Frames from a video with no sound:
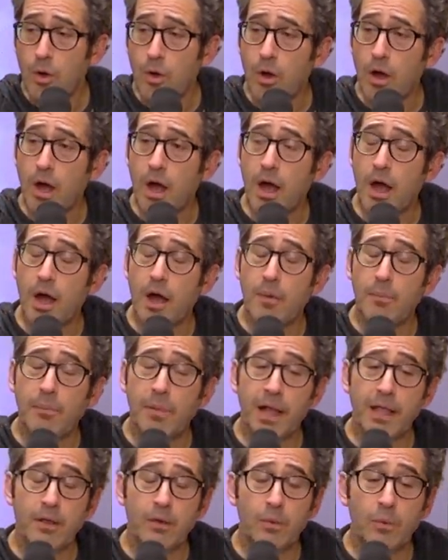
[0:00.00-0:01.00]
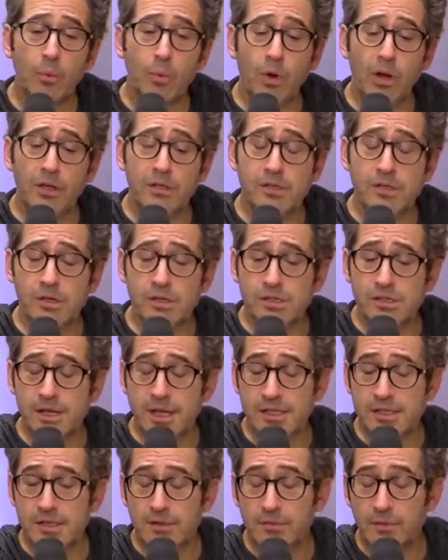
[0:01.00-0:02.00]
Uh, Michael, what is your
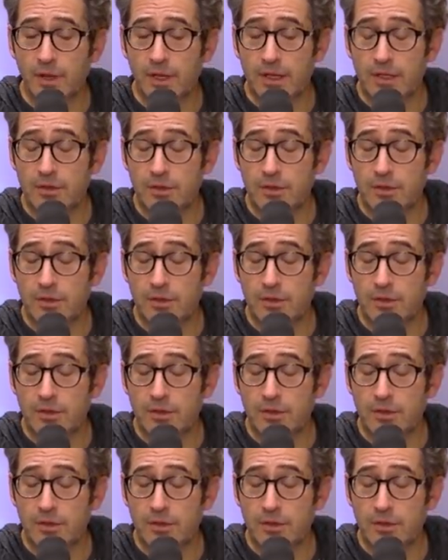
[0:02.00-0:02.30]
sense of like?